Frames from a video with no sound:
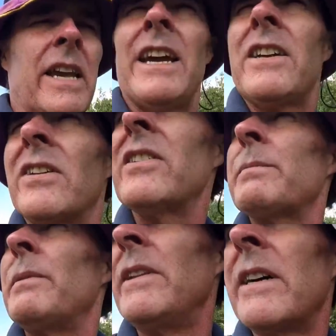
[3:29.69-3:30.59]
Cairns
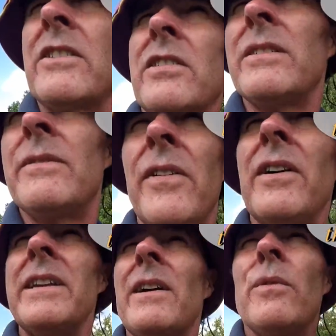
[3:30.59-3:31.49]
Hospital. I can sort of
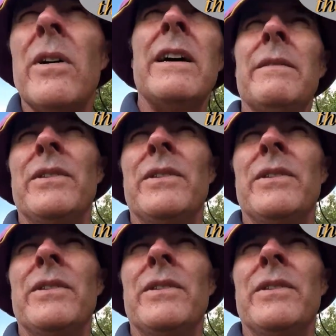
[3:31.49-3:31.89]
find out why I haven't